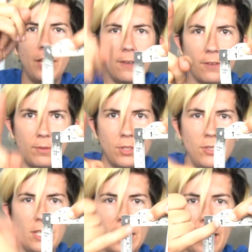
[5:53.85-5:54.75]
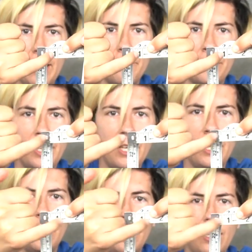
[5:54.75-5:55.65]
if I'm doing that,
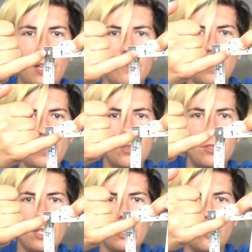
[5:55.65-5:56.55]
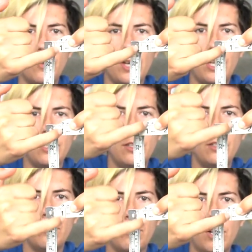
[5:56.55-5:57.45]
if I'm using the 1
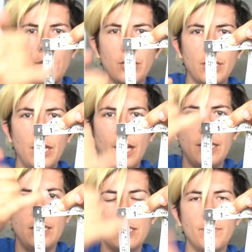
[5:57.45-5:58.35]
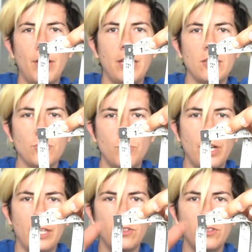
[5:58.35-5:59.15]
mark, I need to minus 1.